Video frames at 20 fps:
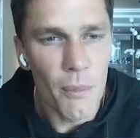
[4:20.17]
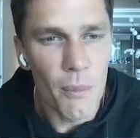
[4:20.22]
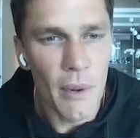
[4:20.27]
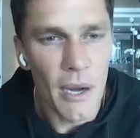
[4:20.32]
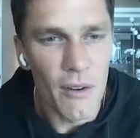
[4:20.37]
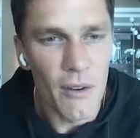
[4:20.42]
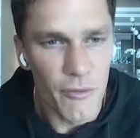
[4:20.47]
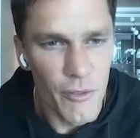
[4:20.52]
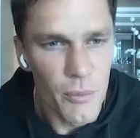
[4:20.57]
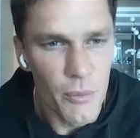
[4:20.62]

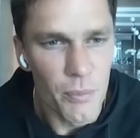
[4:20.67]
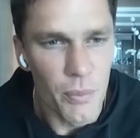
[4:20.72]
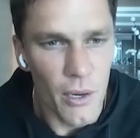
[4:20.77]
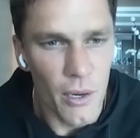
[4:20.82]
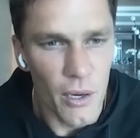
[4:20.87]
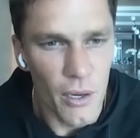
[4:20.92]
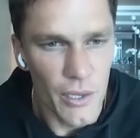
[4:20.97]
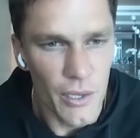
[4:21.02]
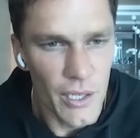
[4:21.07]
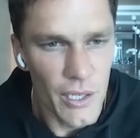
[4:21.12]
There was a
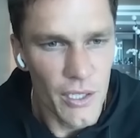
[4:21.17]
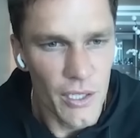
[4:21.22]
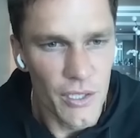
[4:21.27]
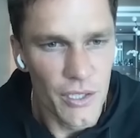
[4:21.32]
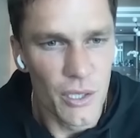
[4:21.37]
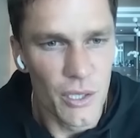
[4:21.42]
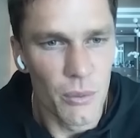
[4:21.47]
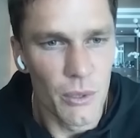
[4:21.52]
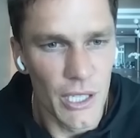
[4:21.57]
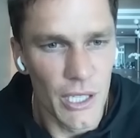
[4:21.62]
story in
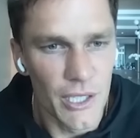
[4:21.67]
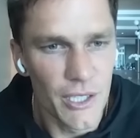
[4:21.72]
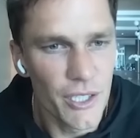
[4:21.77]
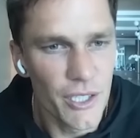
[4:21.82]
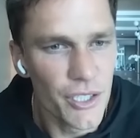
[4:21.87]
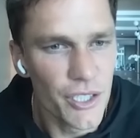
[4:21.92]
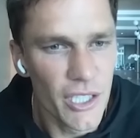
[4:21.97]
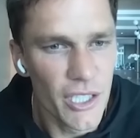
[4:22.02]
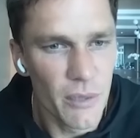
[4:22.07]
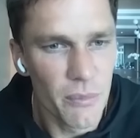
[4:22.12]
free
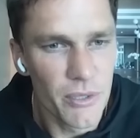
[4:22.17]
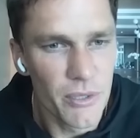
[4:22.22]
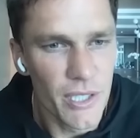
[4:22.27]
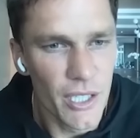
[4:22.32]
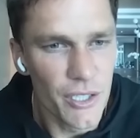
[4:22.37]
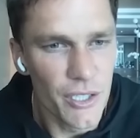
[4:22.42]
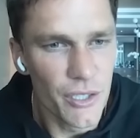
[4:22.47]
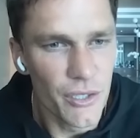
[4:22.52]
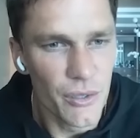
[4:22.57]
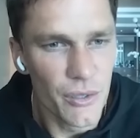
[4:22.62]
agency. One of the
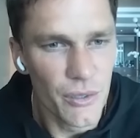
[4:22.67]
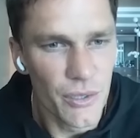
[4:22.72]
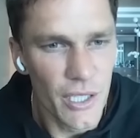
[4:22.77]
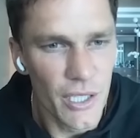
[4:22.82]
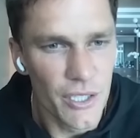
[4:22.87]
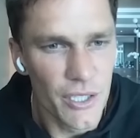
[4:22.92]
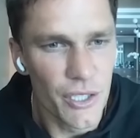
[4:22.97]
teams, they were